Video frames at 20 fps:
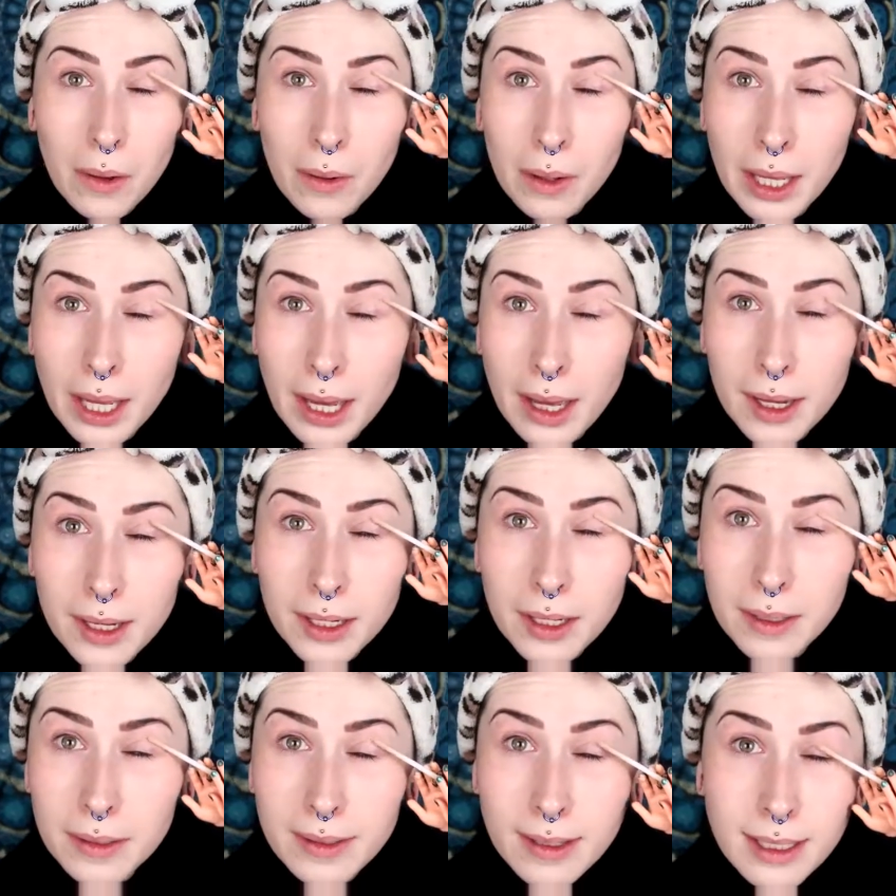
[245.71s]
yeah,
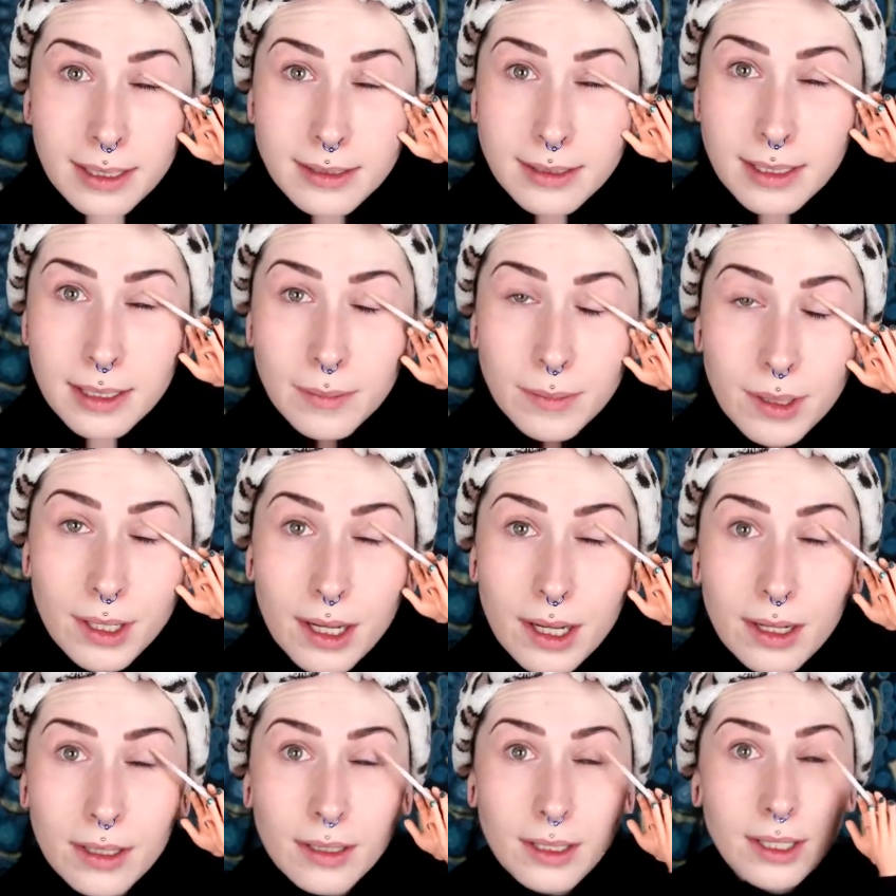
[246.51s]
that's coming
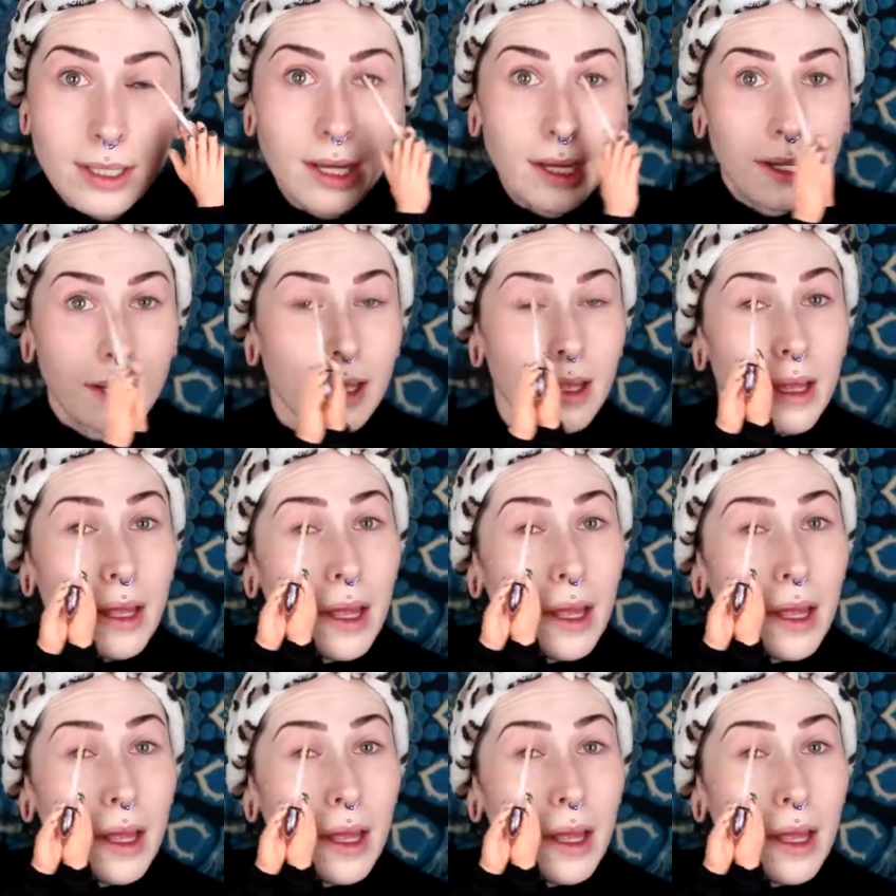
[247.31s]
along good.